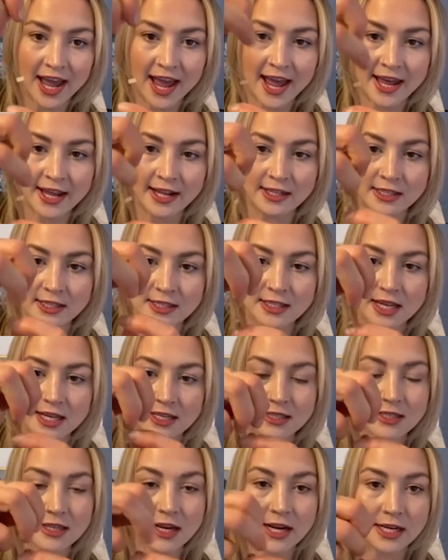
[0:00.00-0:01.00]
ends
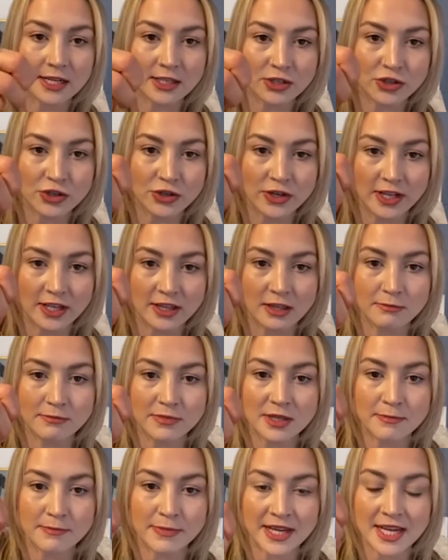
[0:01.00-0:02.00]
as tight as you need them
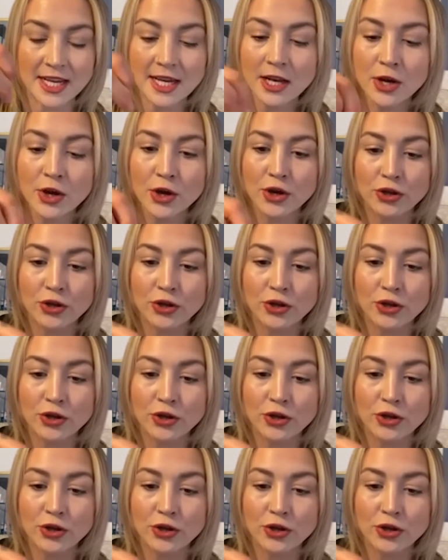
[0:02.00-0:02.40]
to be.